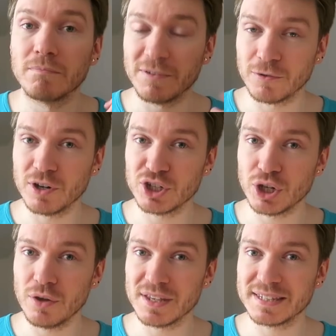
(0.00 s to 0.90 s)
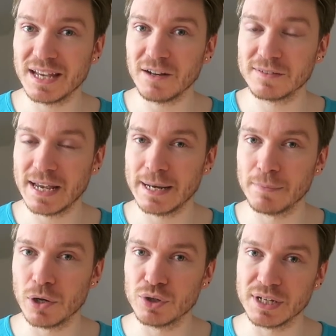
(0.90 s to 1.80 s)
Before I show you the set of 10
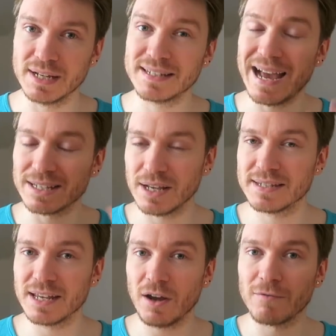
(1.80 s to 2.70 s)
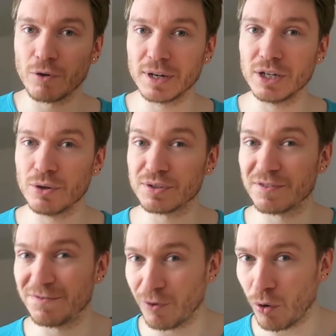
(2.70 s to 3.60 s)
emojis, as I said, I've already
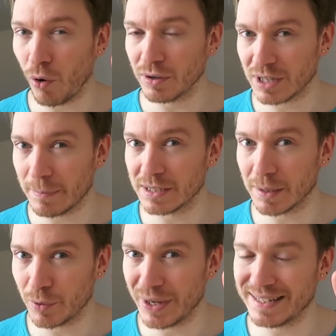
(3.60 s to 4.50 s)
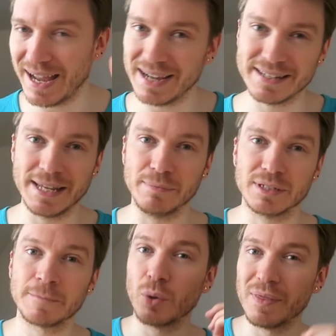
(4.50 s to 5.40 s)
used four WWE tag
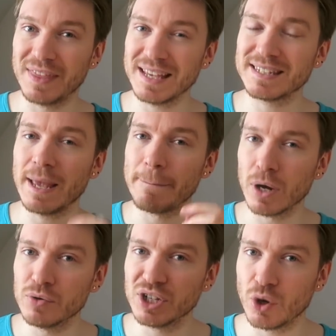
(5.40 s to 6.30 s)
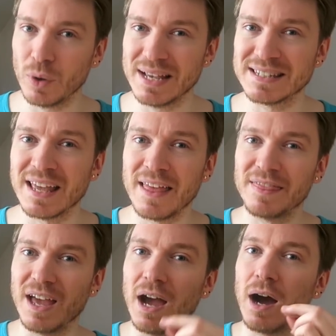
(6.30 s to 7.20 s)
teams. So in this emoji quiz,
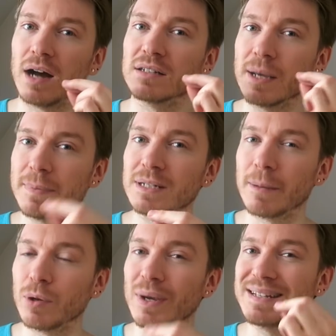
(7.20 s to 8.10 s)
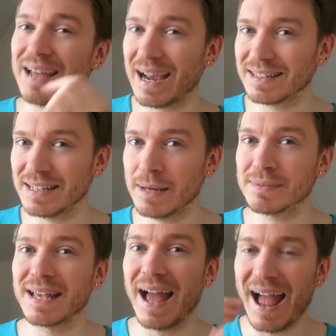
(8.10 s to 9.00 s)
there are WWE tag
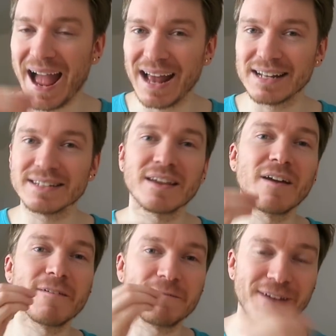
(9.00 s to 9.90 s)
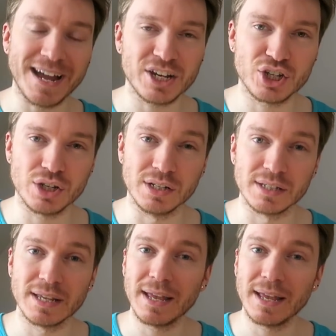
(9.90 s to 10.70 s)
teams and factions.